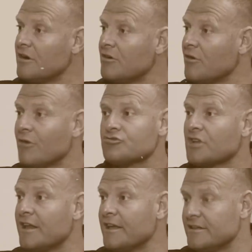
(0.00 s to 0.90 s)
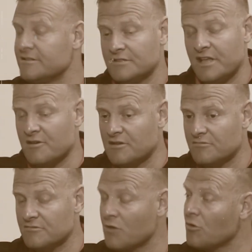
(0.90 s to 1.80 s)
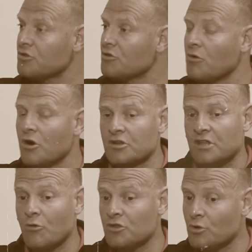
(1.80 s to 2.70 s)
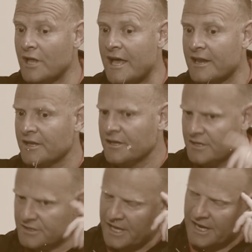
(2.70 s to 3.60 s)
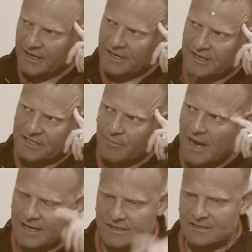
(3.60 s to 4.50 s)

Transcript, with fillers: or Australia. They, they want to work, they want to learn, they are smart,